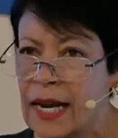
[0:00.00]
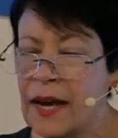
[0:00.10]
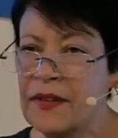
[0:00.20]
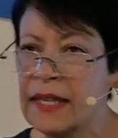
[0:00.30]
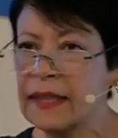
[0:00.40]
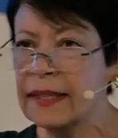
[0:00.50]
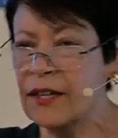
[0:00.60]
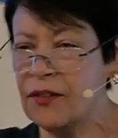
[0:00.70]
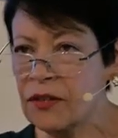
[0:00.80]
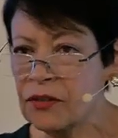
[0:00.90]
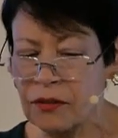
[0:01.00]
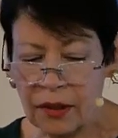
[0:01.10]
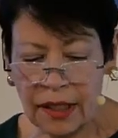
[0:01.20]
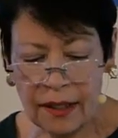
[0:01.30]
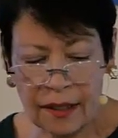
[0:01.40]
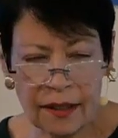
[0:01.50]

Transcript: And then living truly.